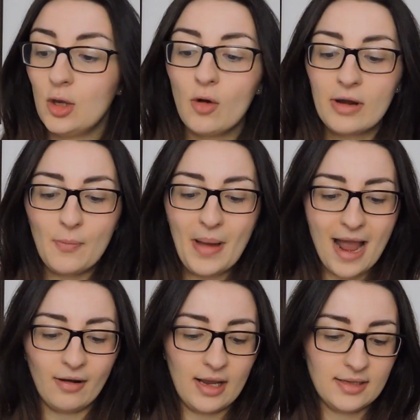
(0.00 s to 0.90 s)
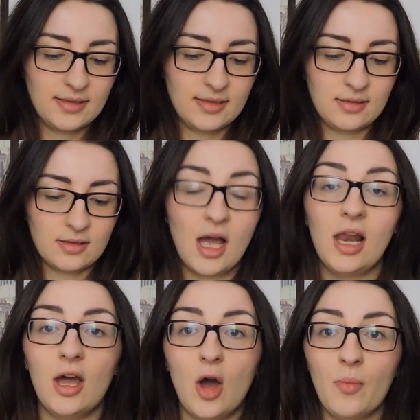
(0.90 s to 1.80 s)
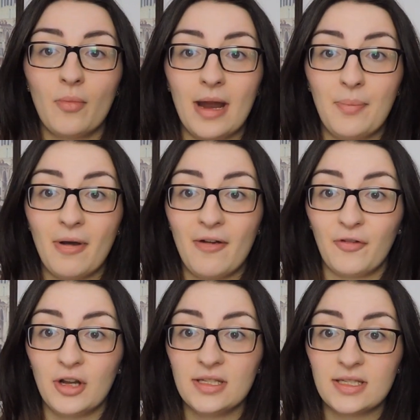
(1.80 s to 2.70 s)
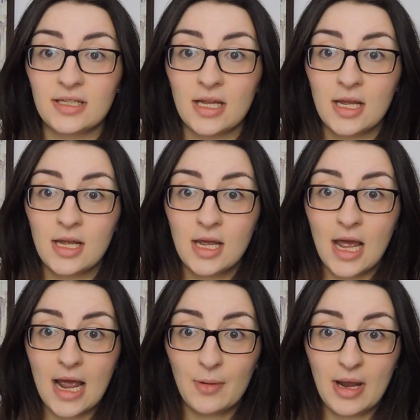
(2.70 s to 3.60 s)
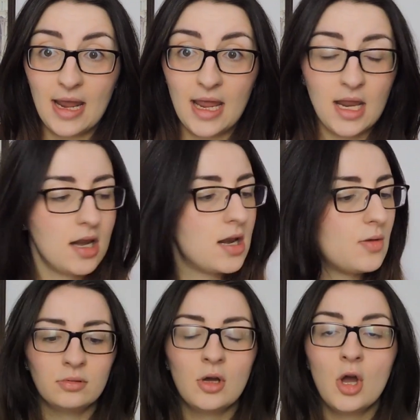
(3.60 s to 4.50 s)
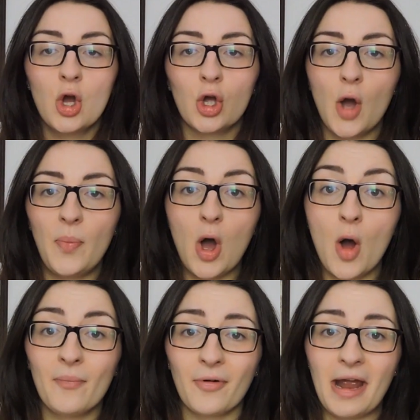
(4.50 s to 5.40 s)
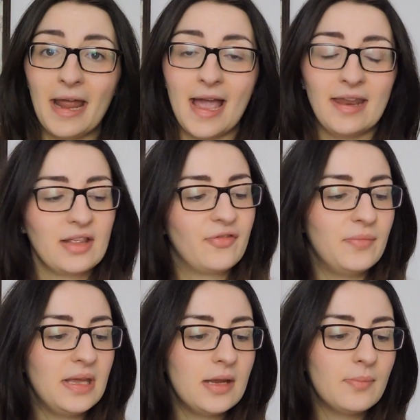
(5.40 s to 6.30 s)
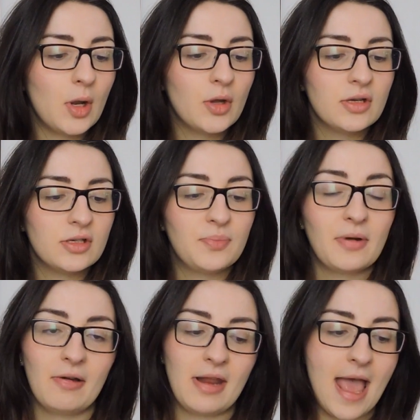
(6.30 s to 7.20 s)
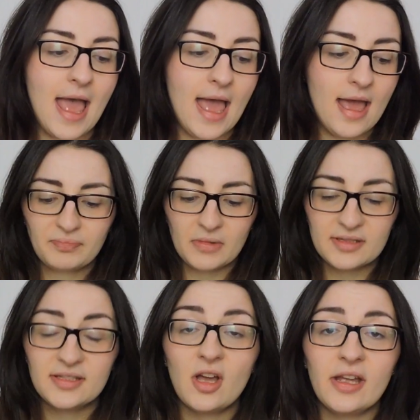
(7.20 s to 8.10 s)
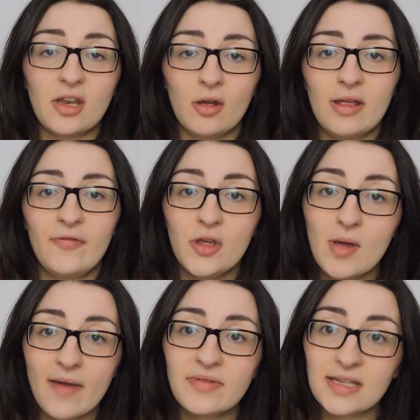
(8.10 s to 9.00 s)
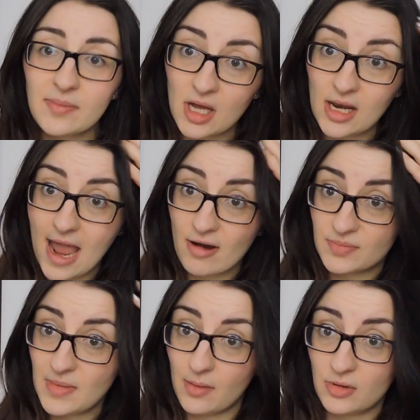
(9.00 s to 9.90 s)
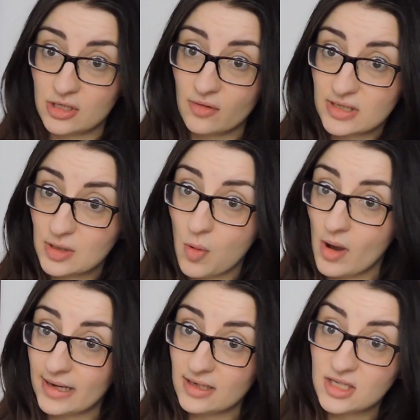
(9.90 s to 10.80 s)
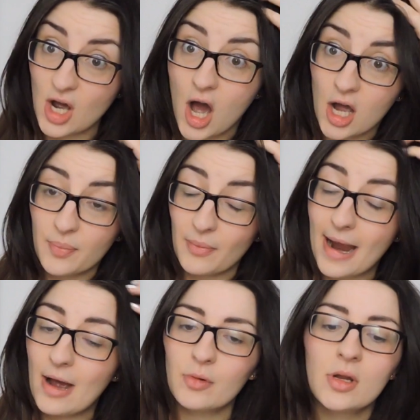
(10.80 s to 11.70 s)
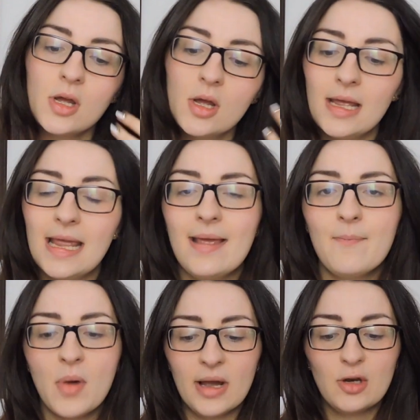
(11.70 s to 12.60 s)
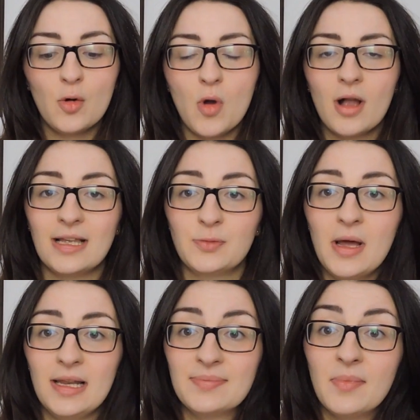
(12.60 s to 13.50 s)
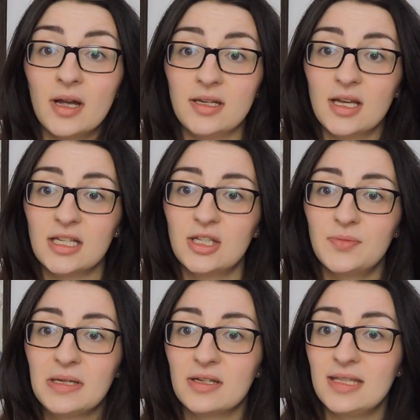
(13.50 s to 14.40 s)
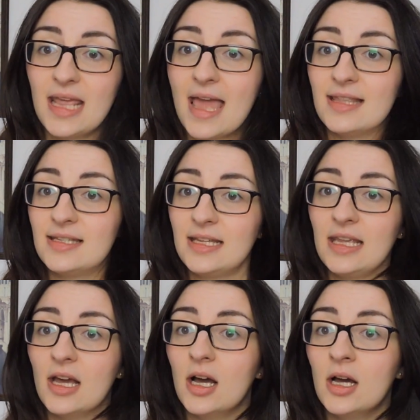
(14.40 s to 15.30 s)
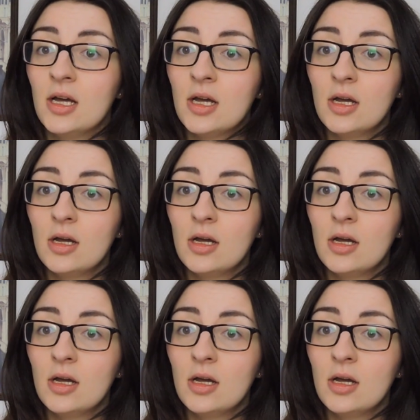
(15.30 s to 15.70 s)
L'Oreal Paris Colour Ombre Preference in Copper Ombre, and it's for medium blonde to brown hair. Side note, if you have the same colour hair as me, which is obviously quite dark brown, it might not work as well as mine does, just because the ends here are